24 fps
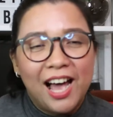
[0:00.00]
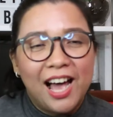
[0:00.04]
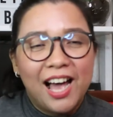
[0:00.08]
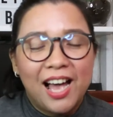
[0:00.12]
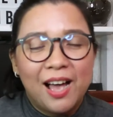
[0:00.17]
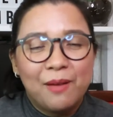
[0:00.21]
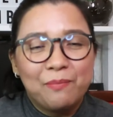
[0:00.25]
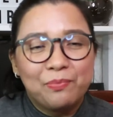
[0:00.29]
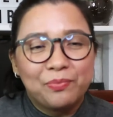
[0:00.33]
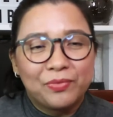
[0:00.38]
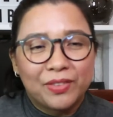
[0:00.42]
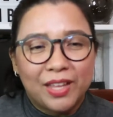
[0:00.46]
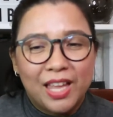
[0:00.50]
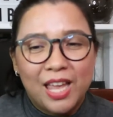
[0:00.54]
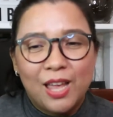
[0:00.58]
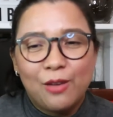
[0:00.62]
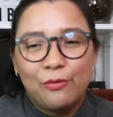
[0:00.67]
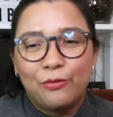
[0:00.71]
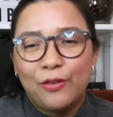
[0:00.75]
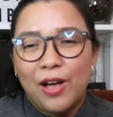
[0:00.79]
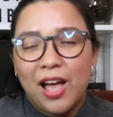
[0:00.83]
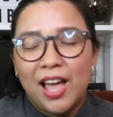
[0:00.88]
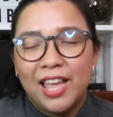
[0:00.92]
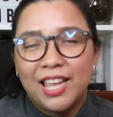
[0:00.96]
Um,
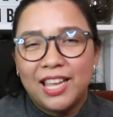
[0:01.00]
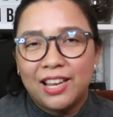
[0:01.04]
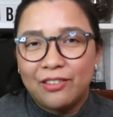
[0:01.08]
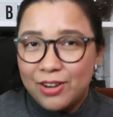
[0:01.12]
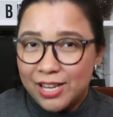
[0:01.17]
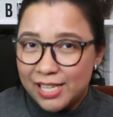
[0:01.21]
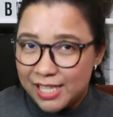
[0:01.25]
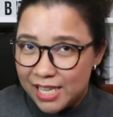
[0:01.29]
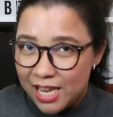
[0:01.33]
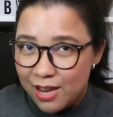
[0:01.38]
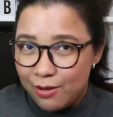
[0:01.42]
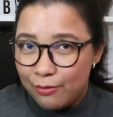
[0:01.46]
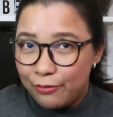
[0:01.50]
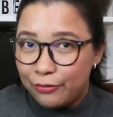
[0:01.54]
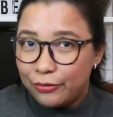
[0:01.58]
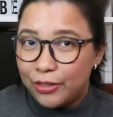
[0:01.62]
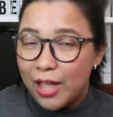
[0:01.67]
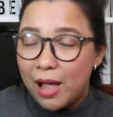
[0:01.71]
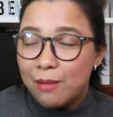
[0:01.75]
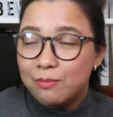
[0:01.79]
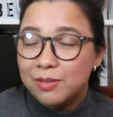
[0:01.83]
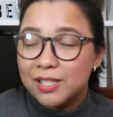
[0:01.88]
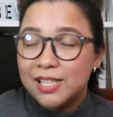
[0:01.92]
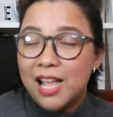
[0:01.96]
if I receive
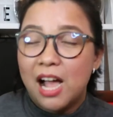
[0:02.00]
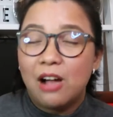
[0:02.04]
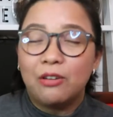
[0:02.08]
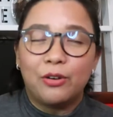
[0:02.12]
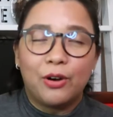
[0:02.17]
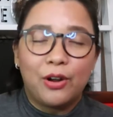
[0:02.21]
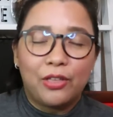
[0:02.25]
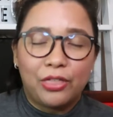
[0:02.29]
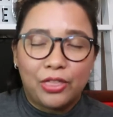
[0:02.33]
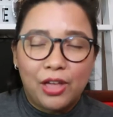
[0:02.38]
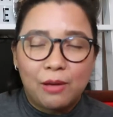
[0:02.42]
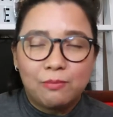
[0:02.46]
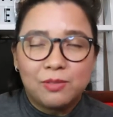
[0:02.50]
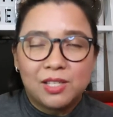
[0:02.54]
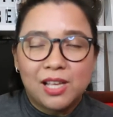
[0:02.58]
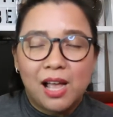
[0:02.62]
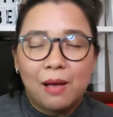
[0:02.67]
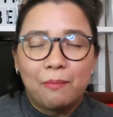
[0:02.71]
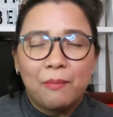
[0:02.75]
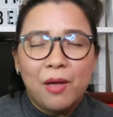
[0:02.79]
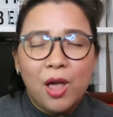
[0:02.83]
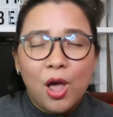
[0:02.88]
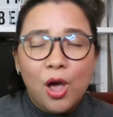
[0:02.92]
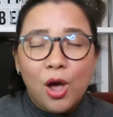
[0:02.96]
thumbs down or thumbs
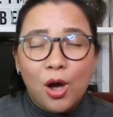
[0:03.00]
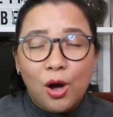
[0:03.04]
up,